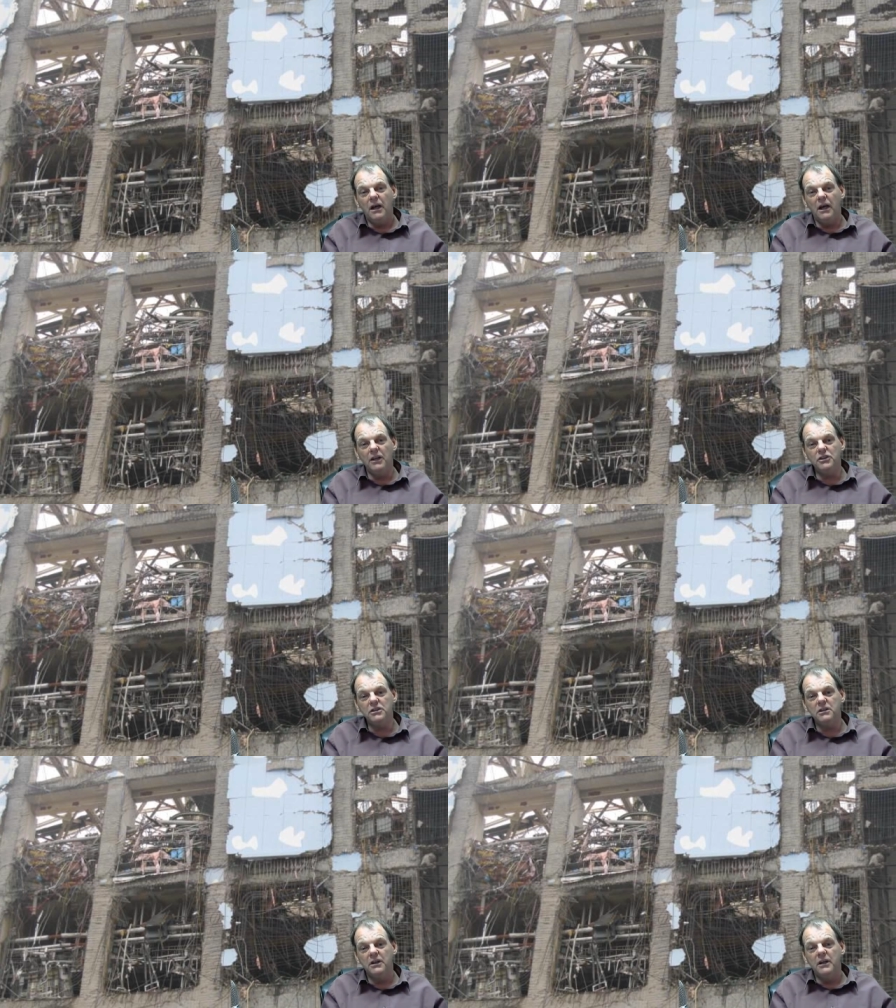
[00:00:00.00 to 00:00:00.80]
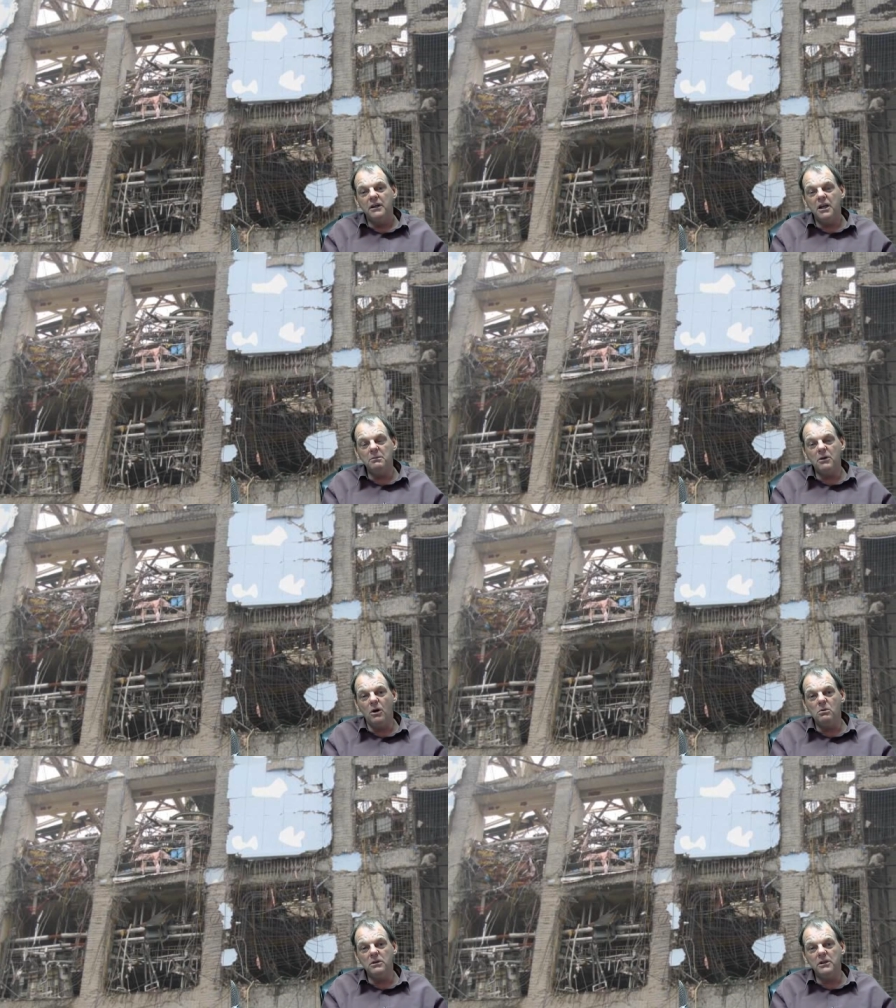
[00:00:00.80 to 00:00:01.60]
And I just keep
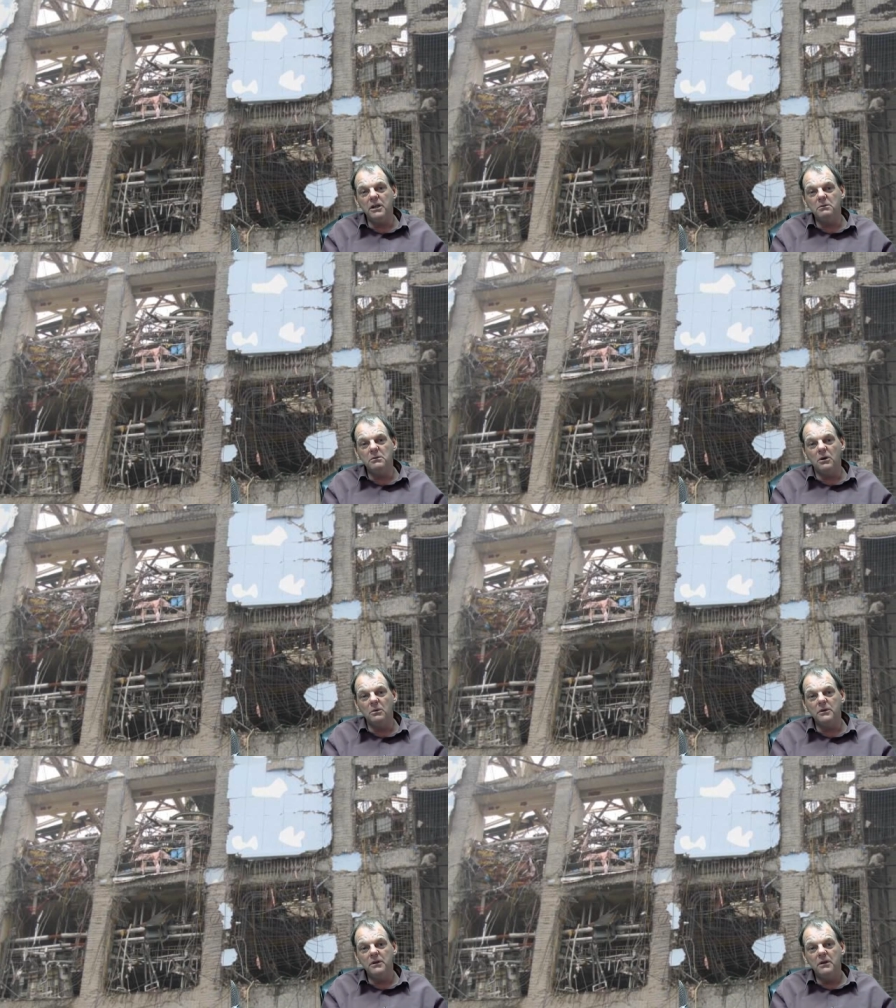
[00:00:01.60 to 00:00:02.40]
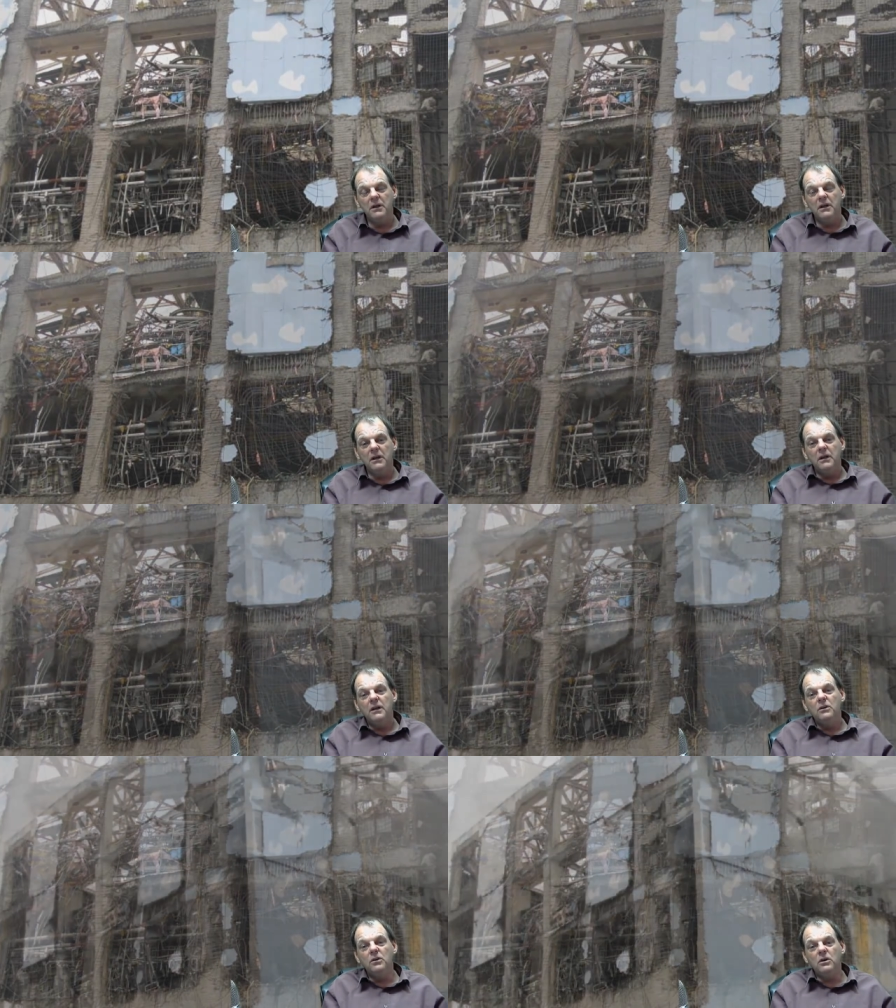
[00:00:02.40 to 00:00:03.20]
going, keep going.
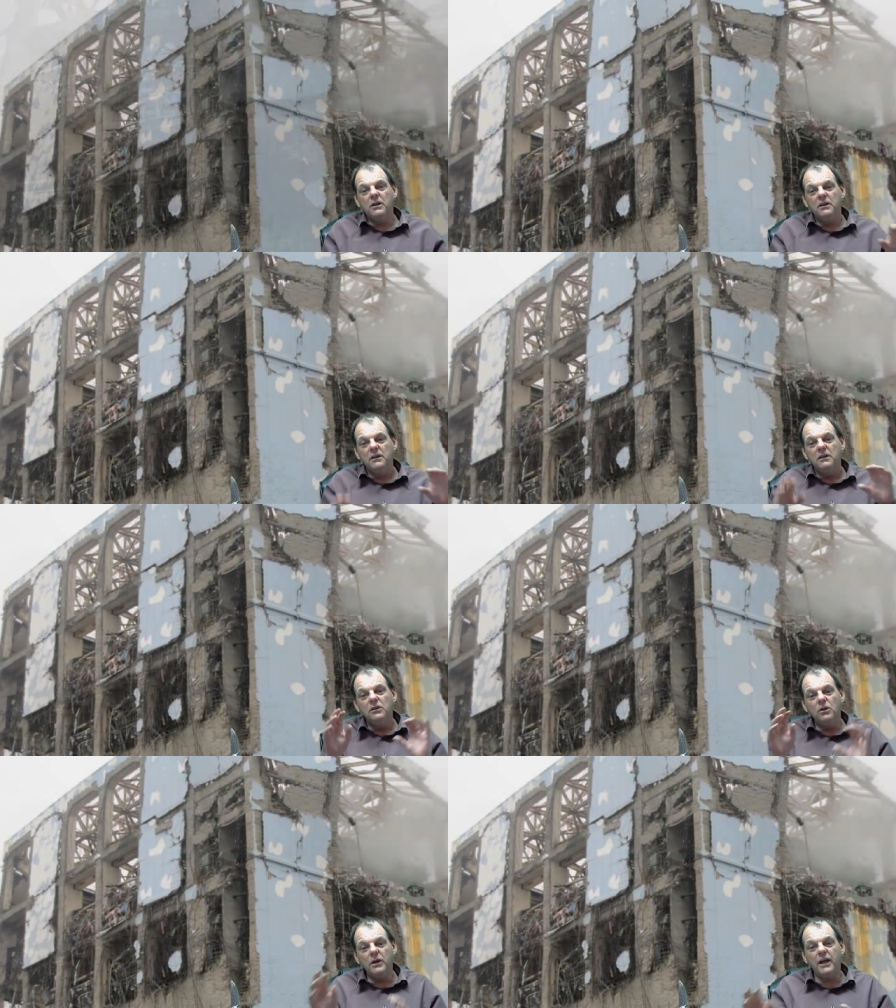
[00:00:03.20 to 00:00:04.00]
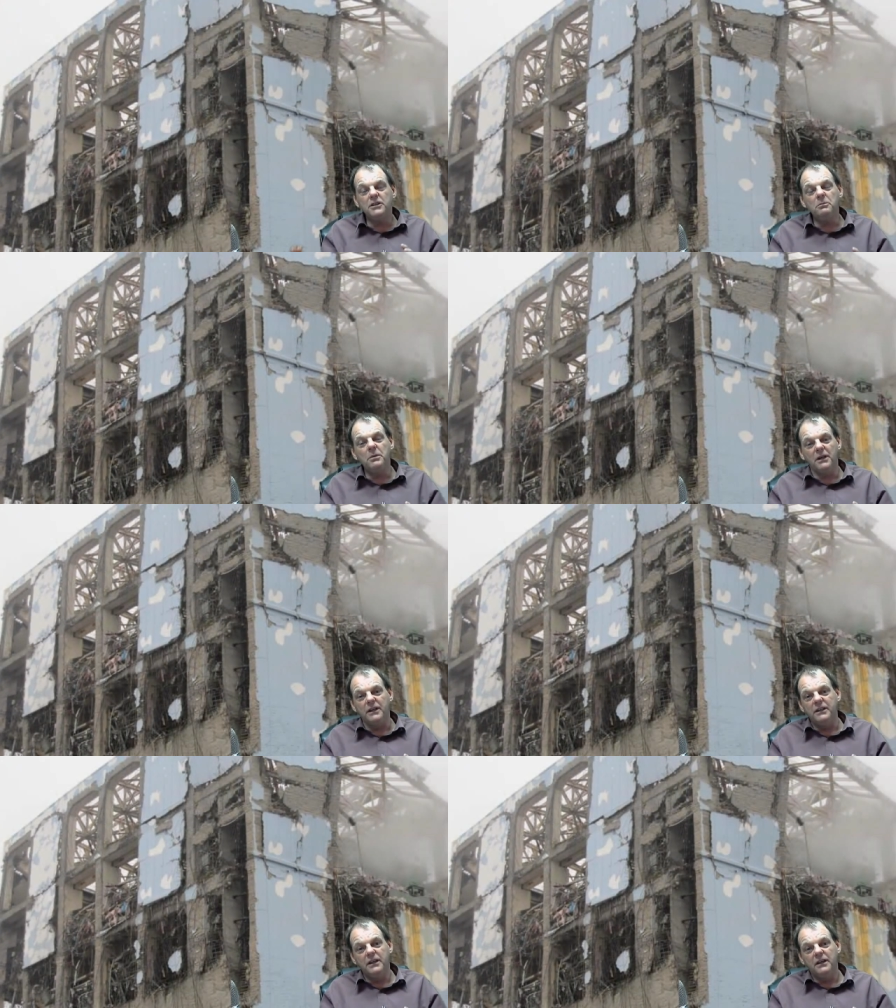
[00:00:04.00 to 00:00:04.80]
Look, look at the
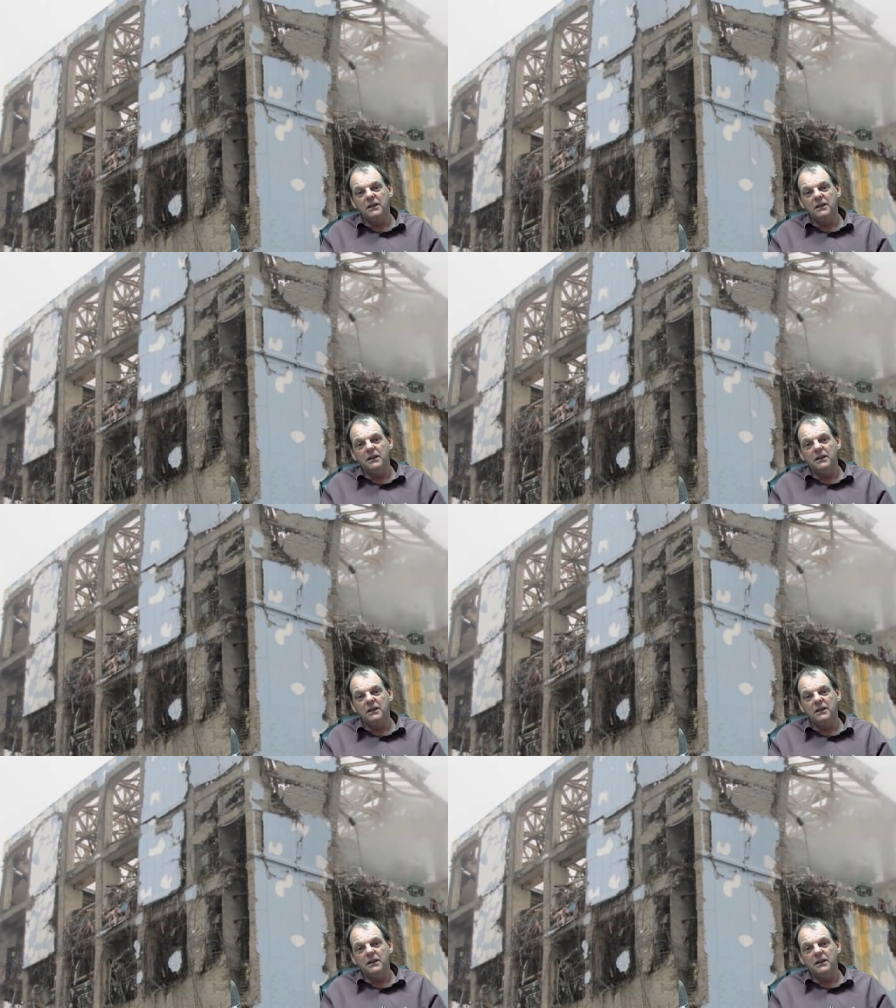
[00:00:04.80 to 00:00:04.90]
building.